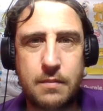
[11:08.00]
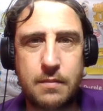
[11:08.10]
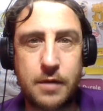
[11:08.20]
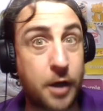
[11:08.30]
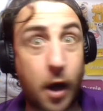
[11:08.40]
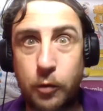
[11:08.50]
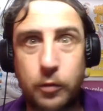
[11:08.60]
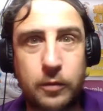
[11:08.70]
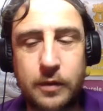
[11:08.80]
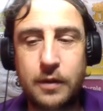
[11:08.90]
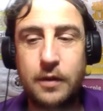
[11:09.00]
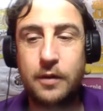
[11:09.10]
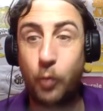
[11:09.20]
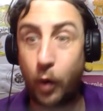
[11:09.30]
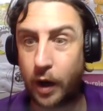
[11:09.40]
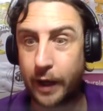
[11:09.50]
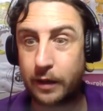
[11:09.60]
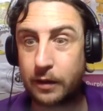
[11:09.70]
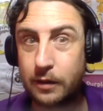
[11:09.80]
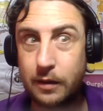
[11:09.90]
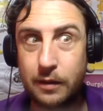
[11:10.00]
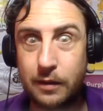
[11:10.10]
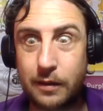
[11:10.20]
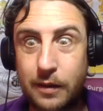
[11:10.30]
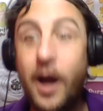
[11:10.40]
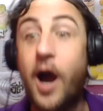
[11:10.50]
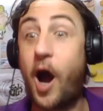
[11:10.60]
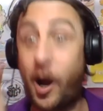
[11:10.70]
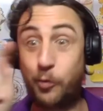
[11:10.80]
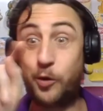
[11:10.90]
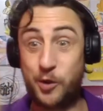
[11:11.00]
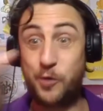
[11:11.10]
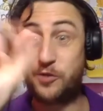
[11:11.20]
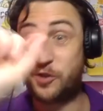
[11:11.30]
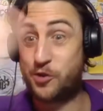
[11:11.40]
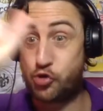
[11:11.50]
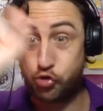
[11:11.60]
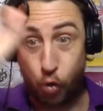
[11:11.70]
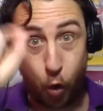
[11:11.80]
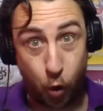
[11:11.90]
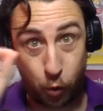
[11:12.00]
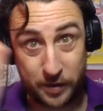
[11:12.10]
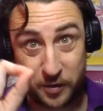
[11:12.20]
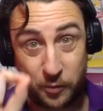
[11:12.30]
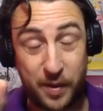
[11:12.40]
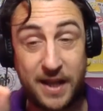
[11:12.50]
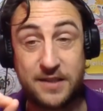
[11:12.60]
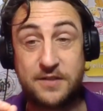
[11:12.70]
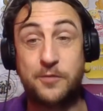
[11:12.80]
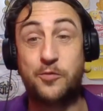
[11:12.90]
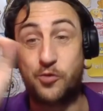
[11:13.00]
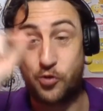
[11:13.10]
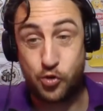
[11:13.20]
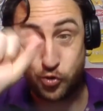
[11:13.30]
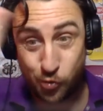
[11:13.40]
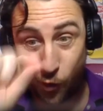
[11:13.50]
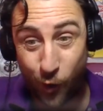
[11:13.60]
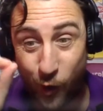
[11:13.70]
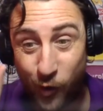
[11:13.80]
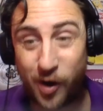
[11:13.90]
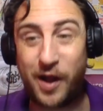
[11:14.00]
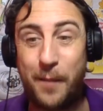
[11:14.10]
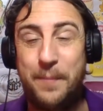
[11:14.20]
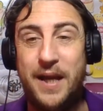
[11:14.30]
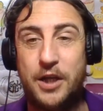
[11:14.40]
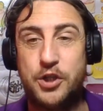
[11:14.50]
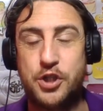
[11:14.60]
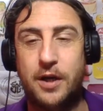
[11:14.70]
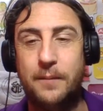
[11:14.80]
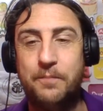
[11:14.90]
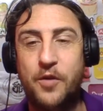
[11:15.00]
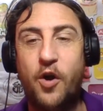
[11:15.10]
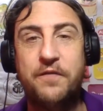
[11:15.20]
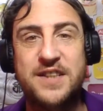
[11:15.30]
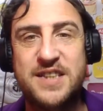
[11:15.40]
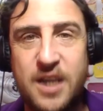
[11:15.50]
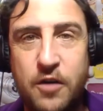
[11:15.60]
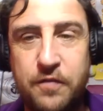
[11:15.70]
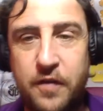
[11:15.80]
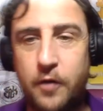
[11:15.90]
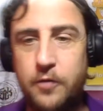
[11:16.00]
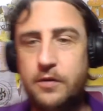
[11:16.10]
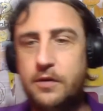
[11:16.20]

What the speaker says: No. Why? I want you to draw with your pencil. Draw a picture of a cell phone